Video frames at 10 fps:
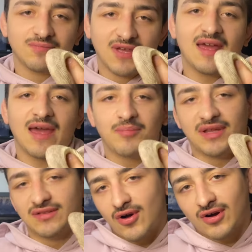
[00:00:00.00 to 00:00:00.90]
it had
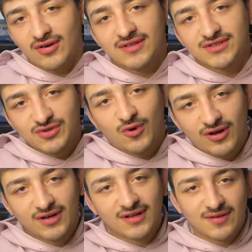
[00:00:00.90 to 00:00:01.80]
been longer than she
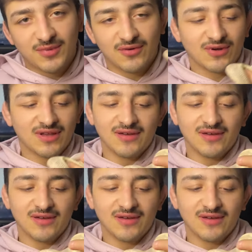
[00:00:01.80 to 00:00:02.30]
wanted it to be, really.